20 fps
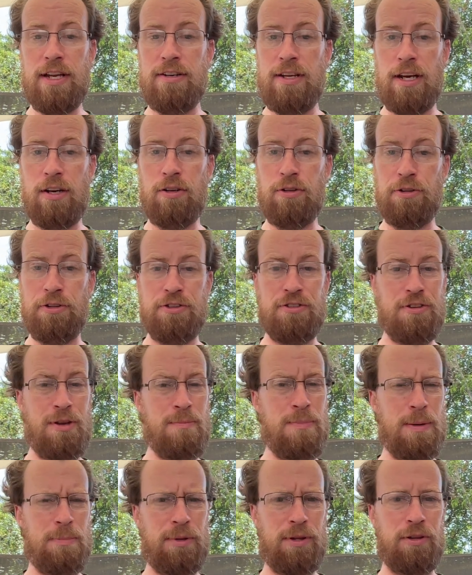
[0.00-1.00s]
identical to
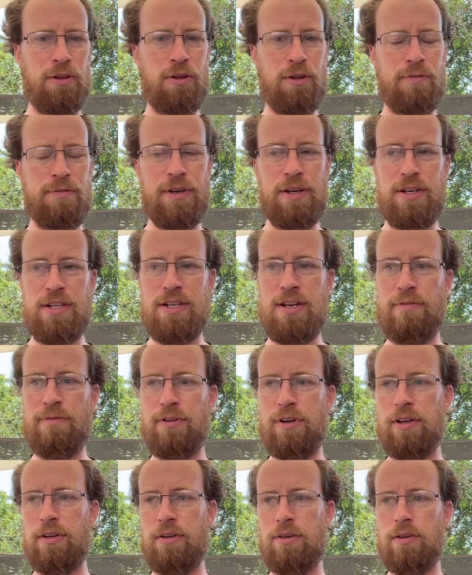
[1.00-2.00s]
some people and look very
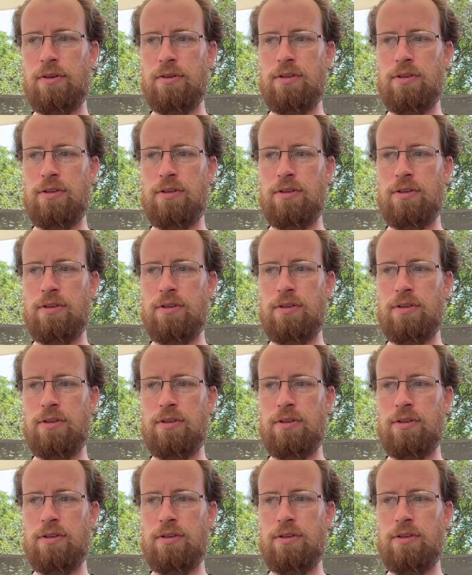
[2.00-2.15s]
different.